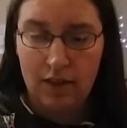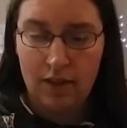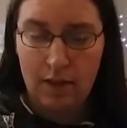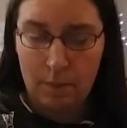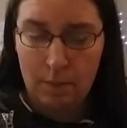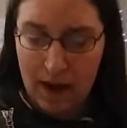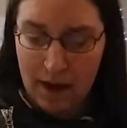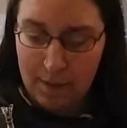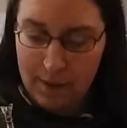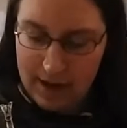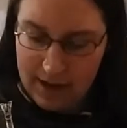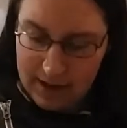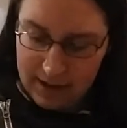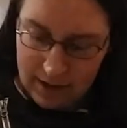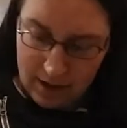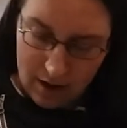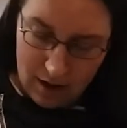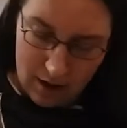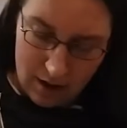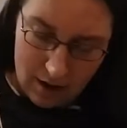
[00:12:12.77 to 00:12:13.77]
The
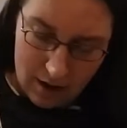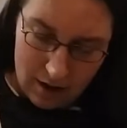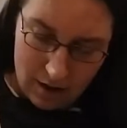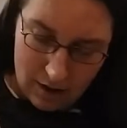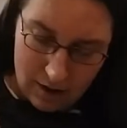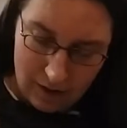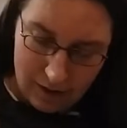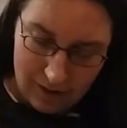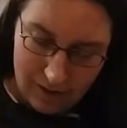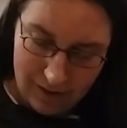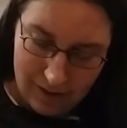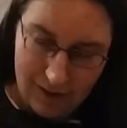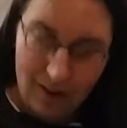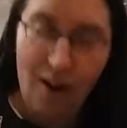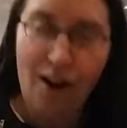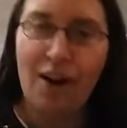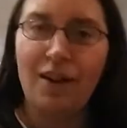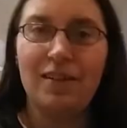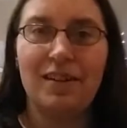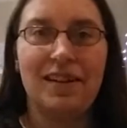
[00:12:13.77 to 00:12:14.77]
babies are,
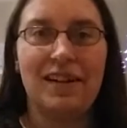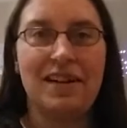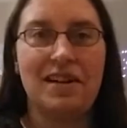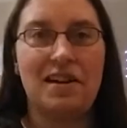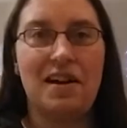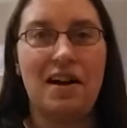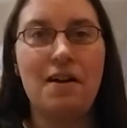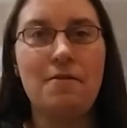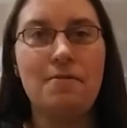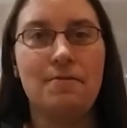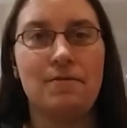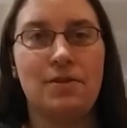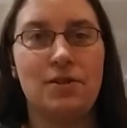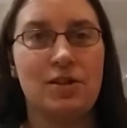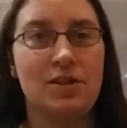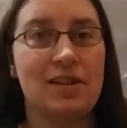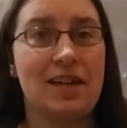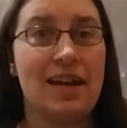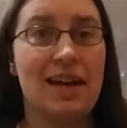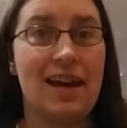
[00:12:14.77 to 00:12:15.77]
oddly enough,
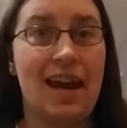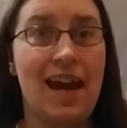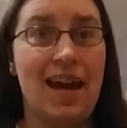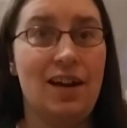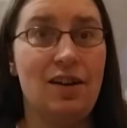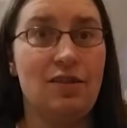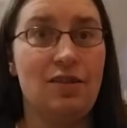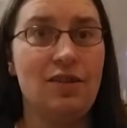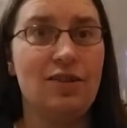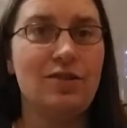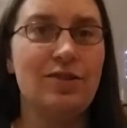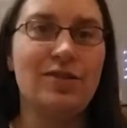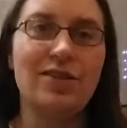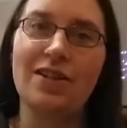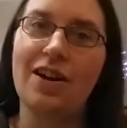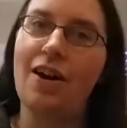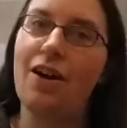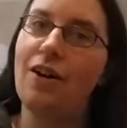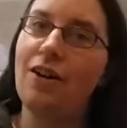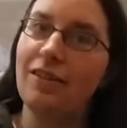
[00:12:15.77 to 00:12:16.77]
just like
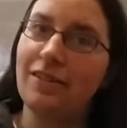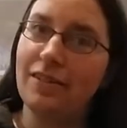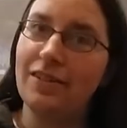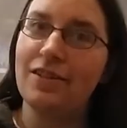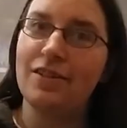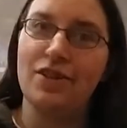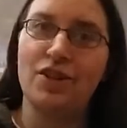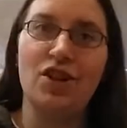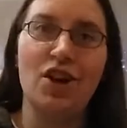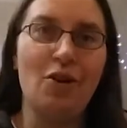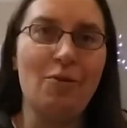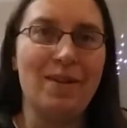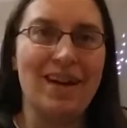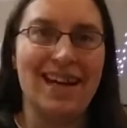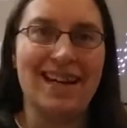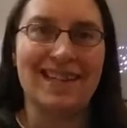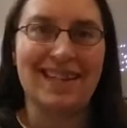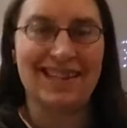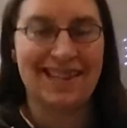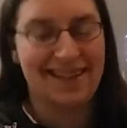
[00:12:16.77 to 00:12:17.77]
kangaroos, called
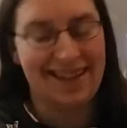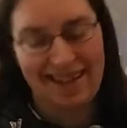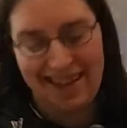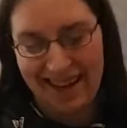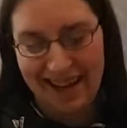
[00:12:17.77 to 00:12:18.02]
joeys.